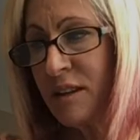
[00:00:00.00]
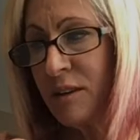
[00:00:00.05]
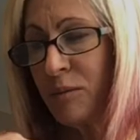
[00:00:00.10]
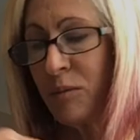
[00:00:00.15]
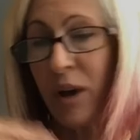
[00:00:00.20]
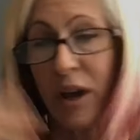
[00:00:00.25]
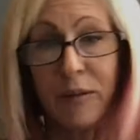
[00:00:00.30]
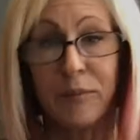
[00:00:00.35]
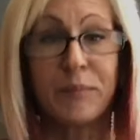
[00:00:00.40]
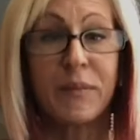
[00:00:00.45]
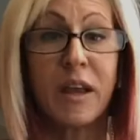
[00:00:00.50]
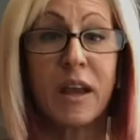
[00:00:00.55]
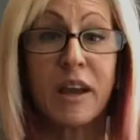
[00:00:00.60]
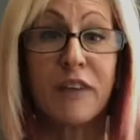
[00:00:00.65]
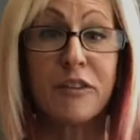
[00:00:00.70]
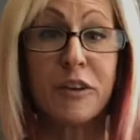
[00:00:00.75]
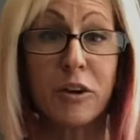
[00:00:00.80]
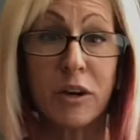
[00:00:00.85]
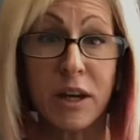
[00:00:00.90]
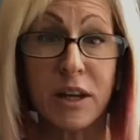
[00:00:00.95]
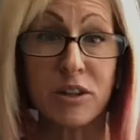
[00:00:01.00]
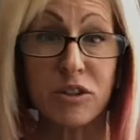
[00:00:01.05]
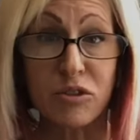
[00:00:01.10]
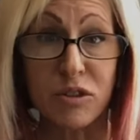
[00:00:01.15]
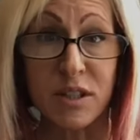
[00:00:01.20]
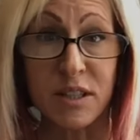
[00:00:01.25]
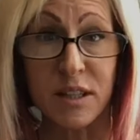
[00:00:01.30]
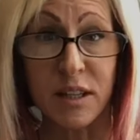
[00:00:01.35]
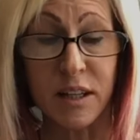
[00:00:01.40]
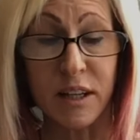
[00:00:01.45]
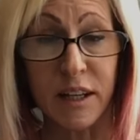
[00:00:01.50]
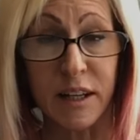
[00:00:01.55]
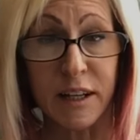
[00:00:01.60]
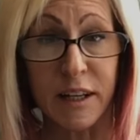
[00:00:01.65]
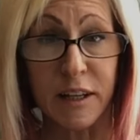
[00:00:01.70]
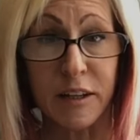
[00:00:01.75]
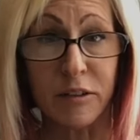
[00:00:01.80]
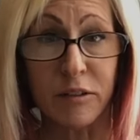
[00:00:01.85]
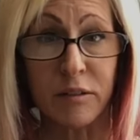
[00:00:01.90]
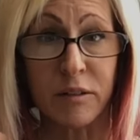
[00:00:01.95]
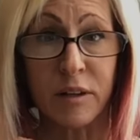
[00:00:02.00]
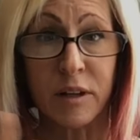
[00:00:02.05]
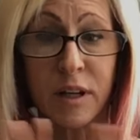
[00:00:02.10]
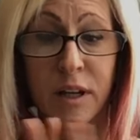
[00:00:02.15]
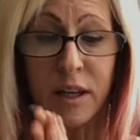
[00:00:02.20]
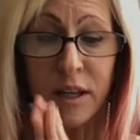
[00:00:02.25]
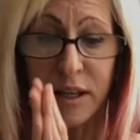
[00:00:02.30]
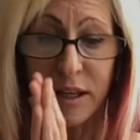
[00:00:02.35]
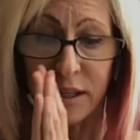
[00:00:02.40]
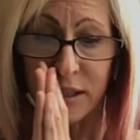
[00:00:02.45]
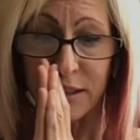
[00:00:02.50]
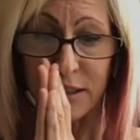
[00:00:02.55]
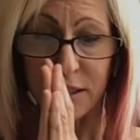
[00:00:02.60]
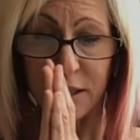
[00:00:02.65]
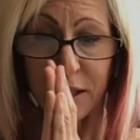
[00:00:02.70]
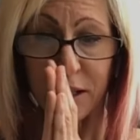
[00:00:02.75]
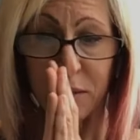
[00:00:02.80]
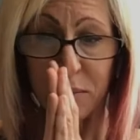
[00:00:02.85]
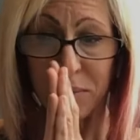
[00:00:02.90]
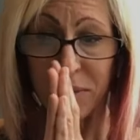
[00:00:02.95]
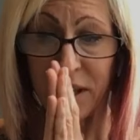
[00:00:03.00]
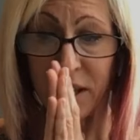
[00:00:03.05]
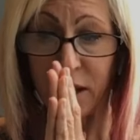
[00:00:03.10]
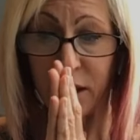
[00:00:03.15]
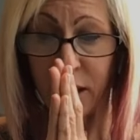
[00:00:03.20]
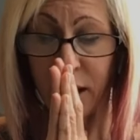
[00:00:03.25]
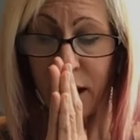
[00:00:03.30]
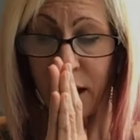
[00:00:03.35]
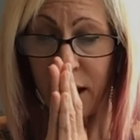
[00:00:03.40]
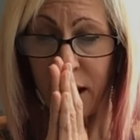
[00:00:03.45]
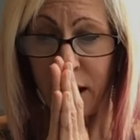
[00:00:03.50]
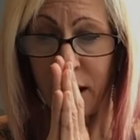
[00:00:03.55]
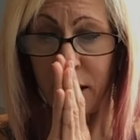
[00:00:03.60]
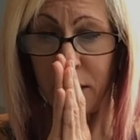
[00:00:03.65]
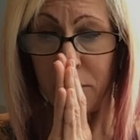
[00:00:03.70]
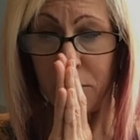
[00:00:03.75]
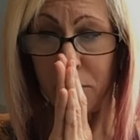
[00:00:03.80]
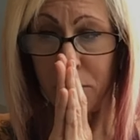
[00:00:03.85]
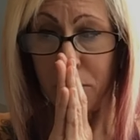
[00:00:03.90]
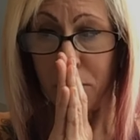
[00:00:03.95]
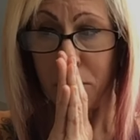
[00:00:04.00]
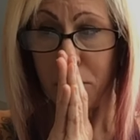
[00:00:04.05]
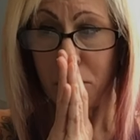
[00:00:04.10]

well, if you're interested in it, it's going to be um,